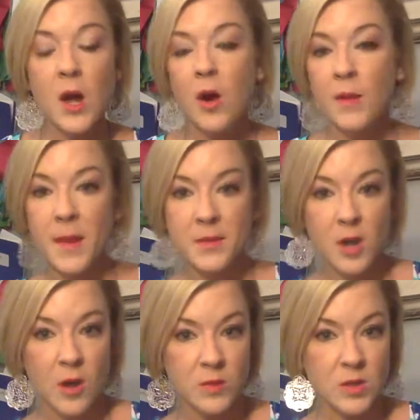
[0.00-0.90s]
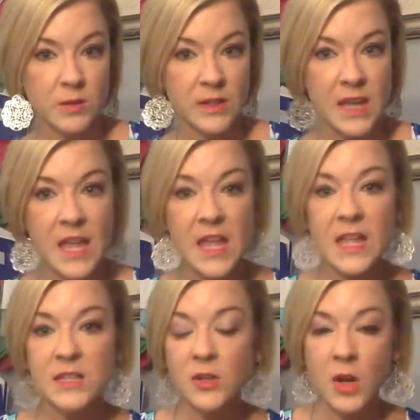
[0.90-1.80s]
or maybe you're homeschooling
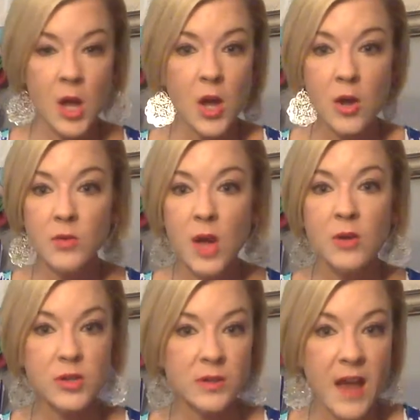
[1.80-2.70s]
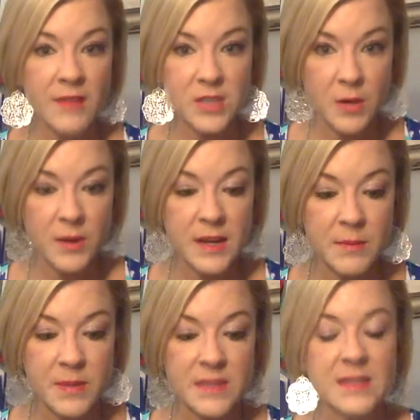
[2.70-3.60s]
kids, or who knows, your life's already
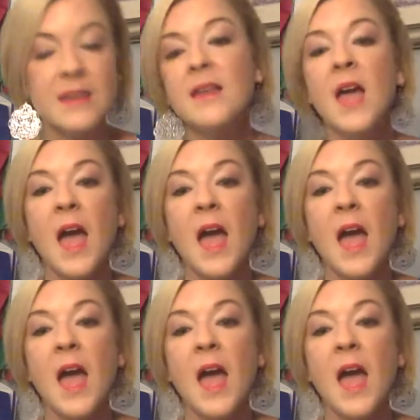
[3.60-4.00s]
busy.